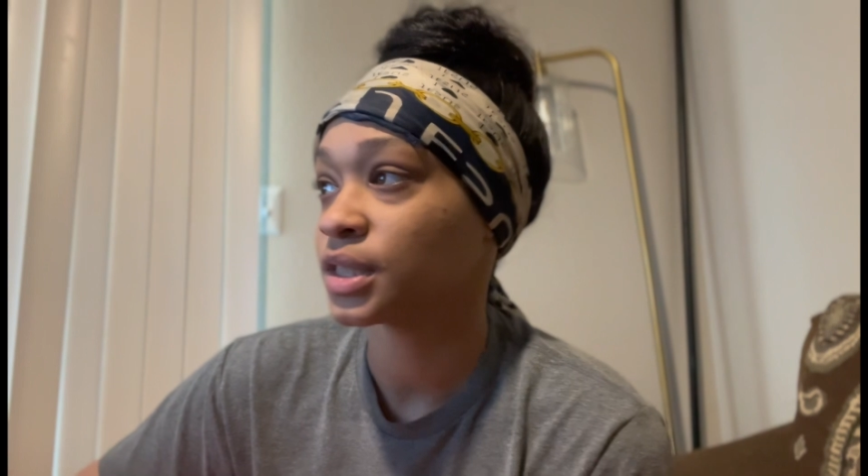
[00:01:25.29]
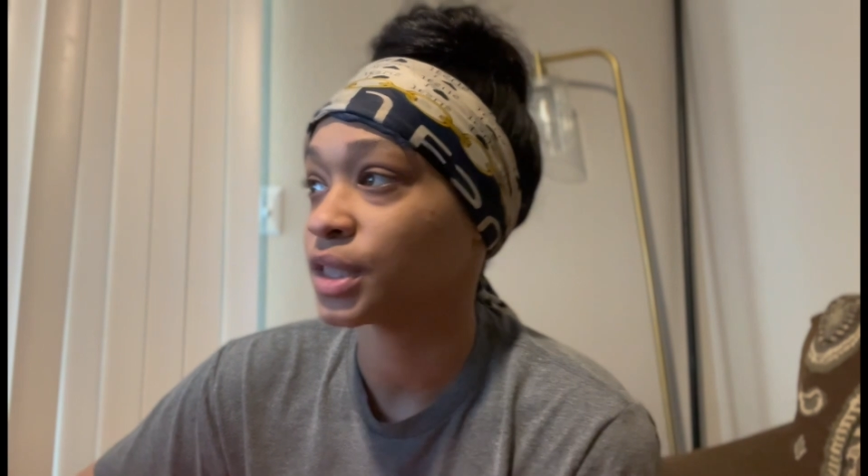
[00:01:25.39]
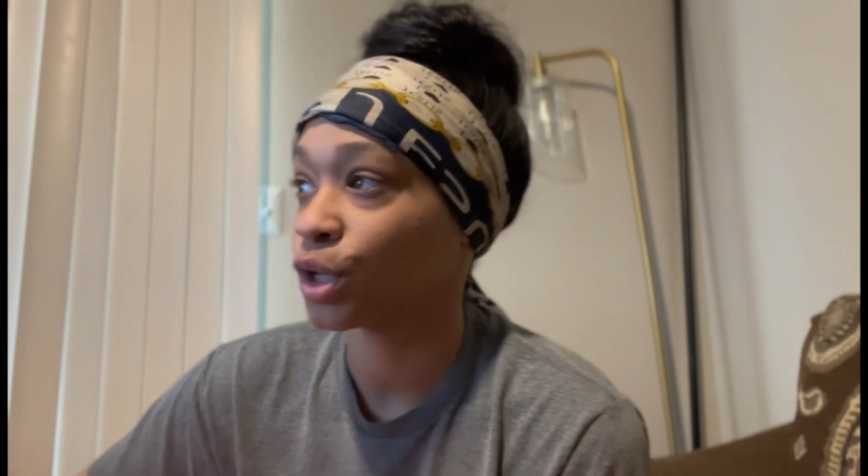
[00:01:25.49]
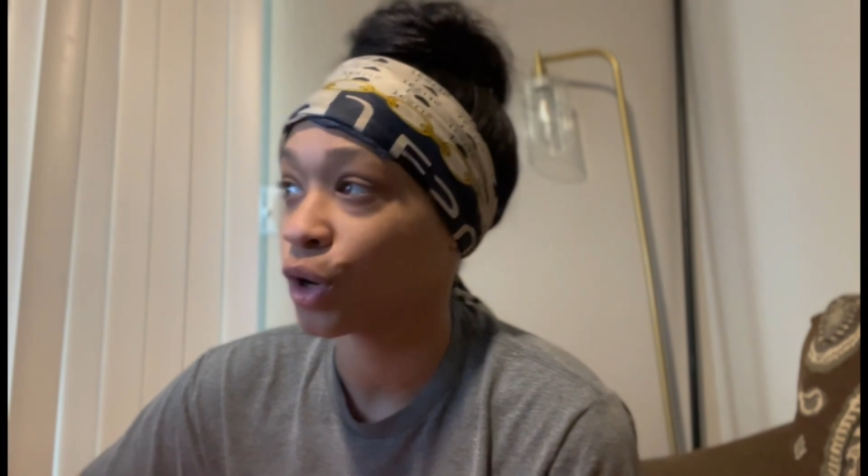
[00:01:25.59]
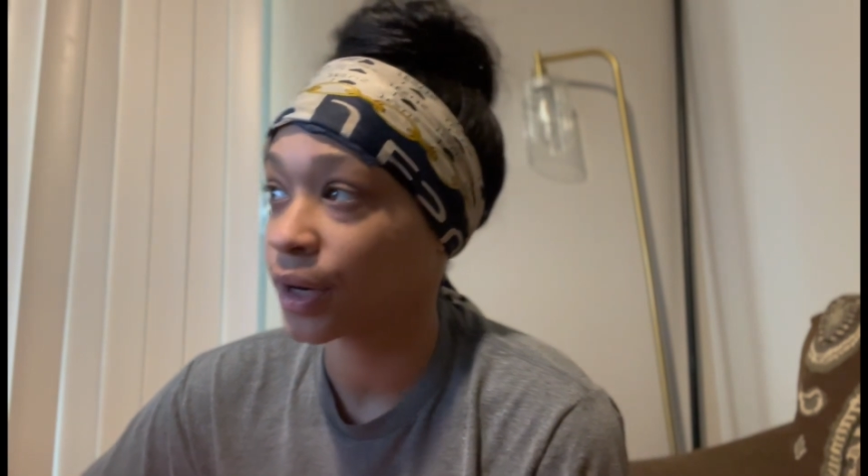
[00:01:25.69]

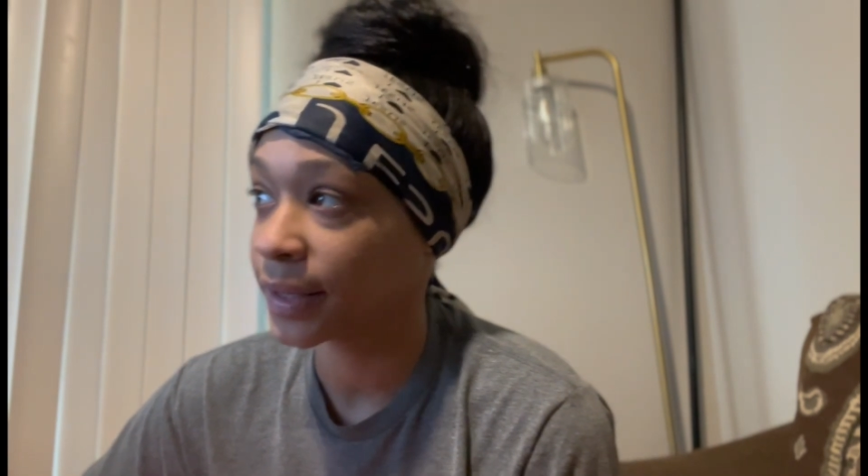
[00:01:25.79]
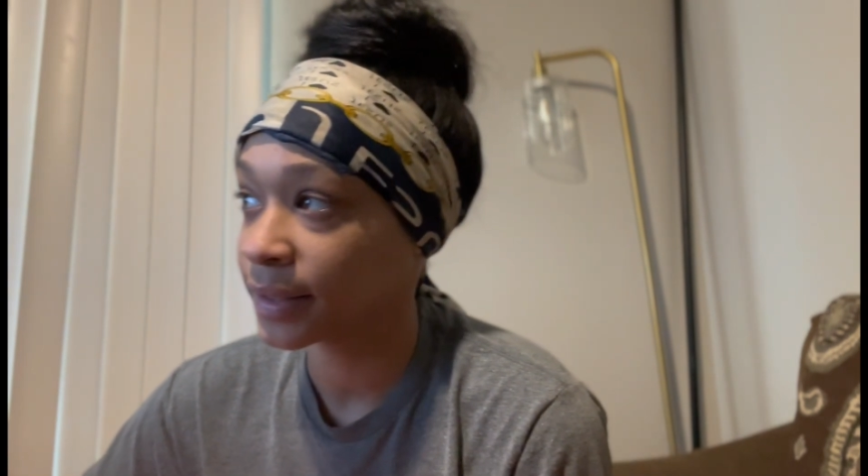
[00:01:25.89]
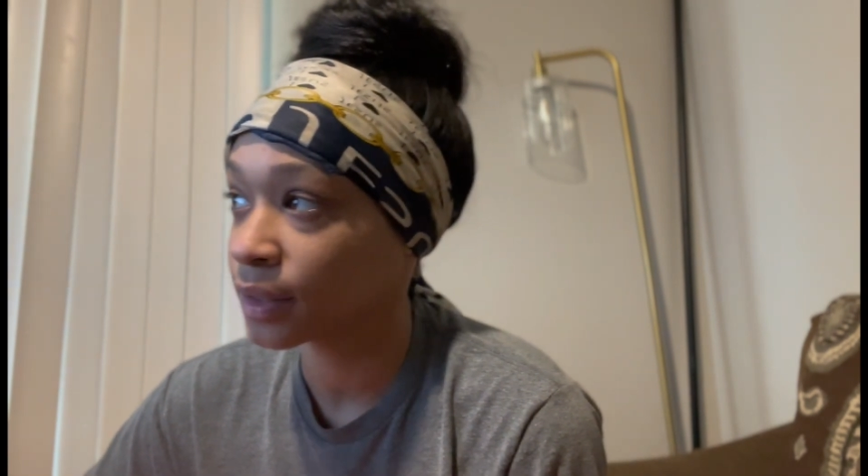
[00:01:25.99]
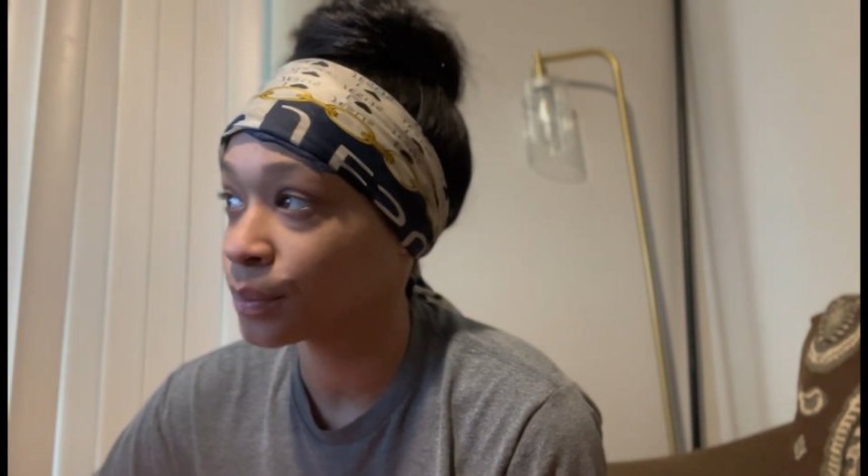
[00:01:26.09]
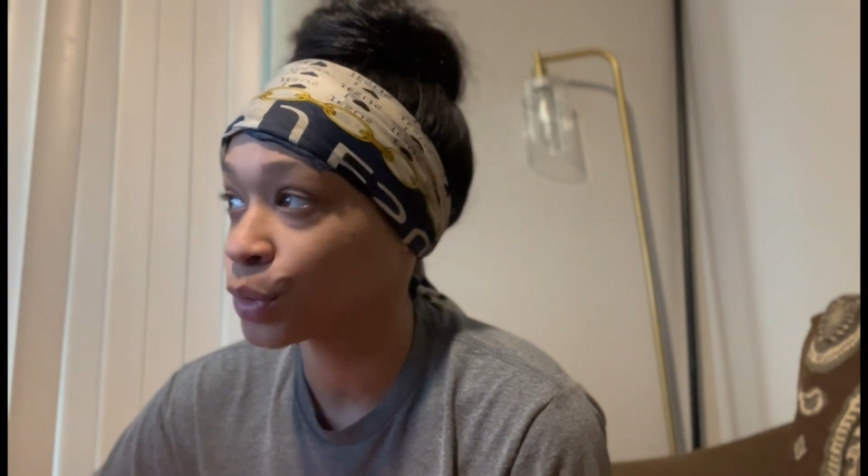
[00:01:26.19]

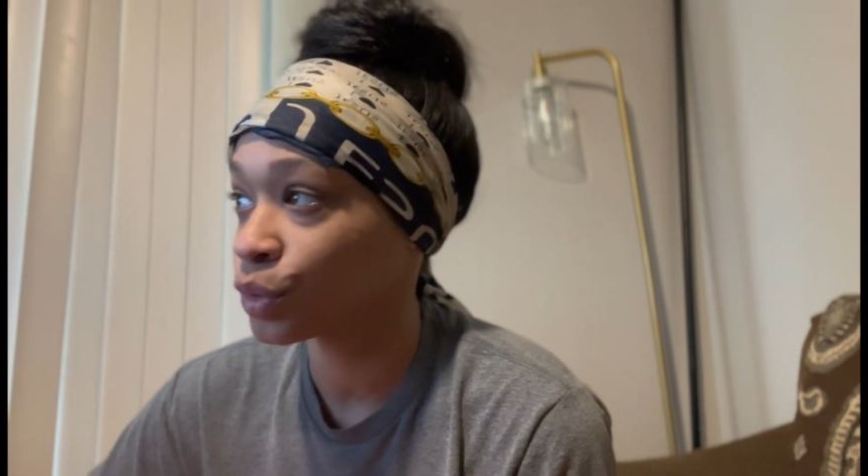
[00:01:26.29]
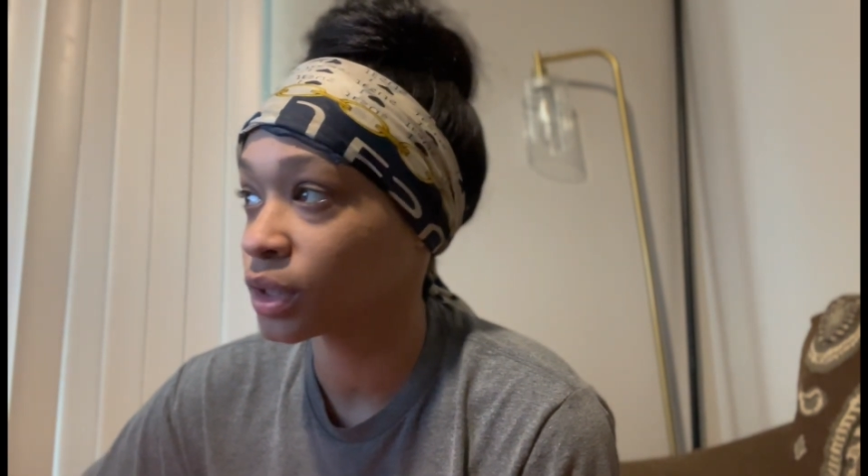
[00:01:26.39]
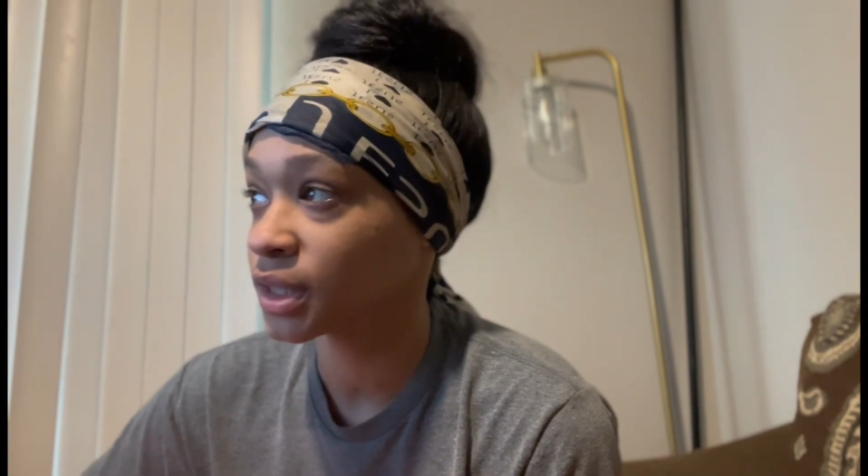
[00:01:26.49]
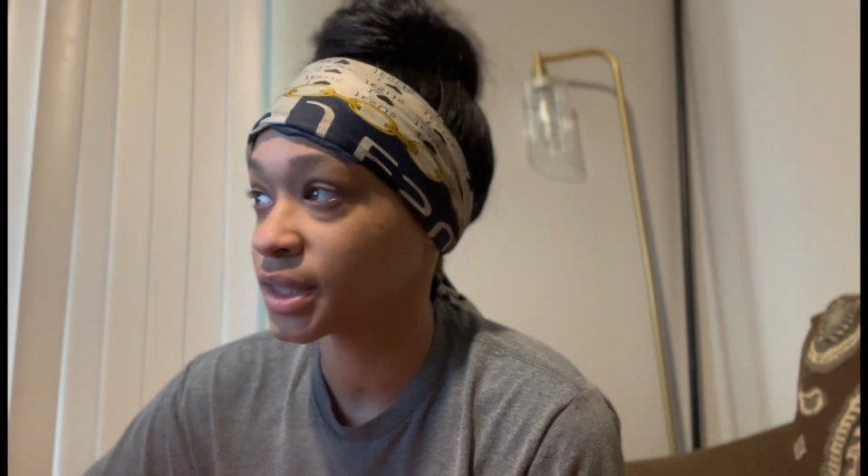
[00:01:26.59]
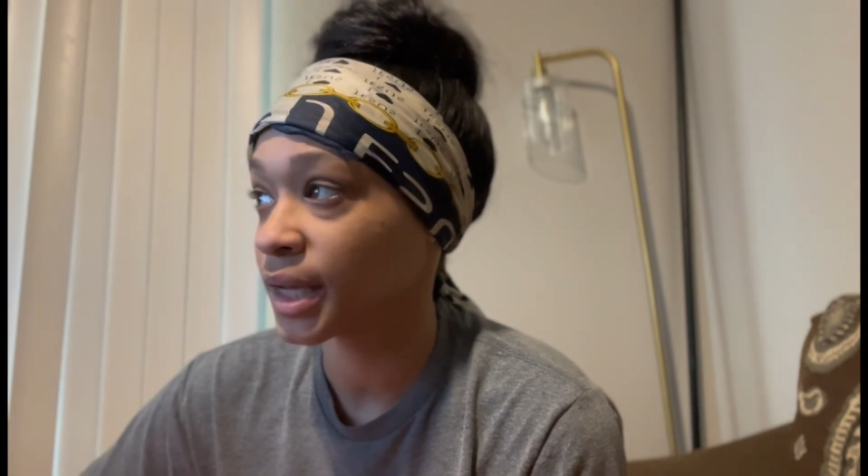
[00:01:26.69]
CRM,
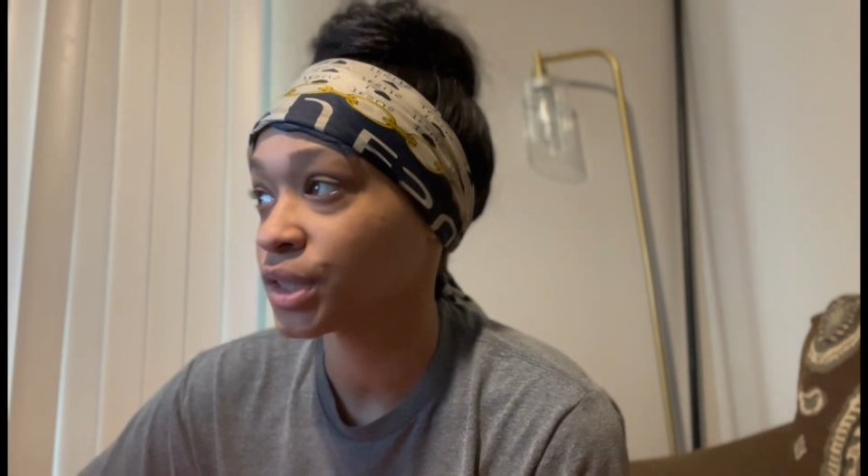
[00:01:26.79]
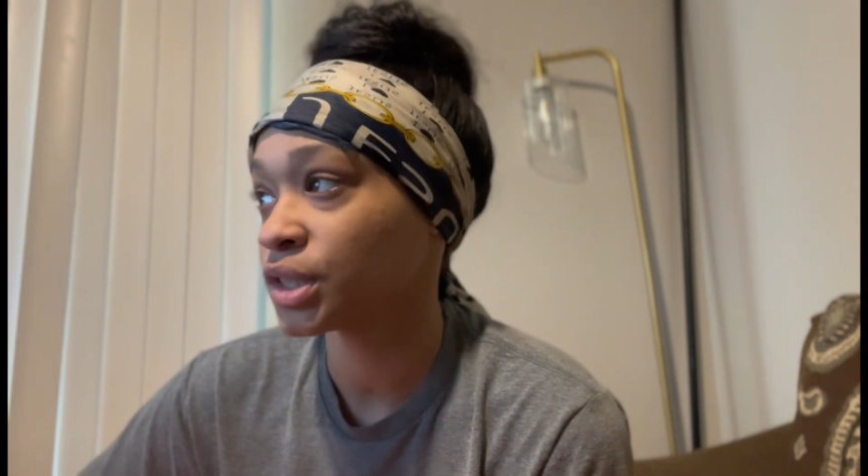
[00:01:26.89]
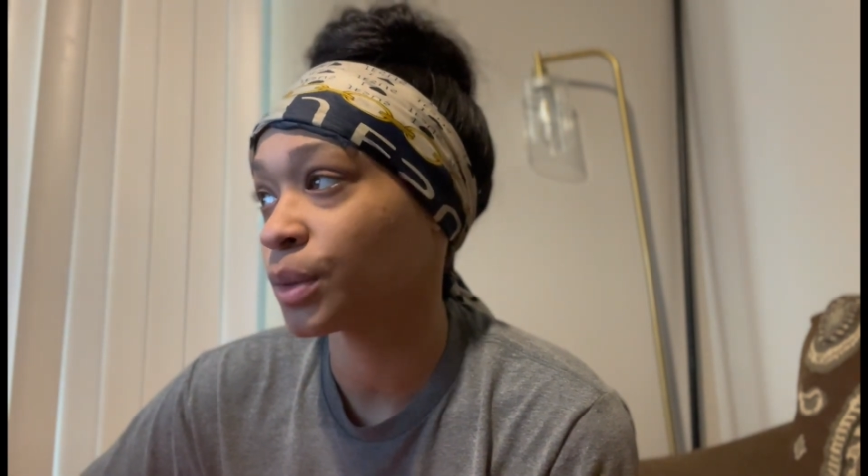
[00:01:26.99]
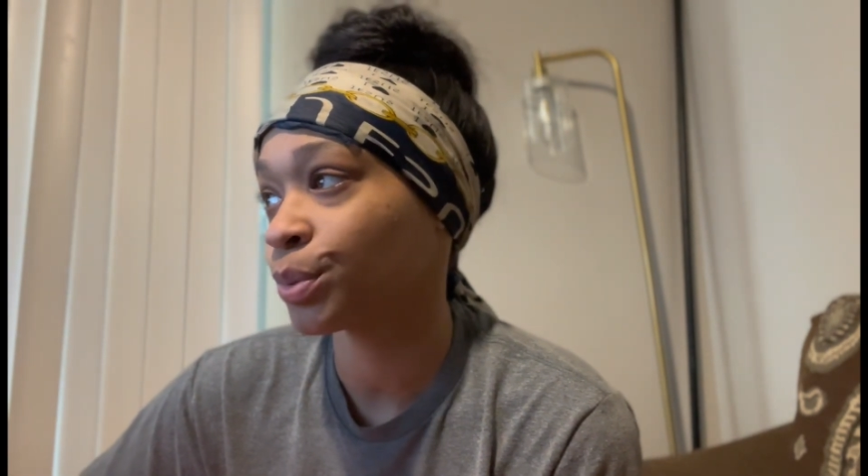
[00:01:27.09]
utilization,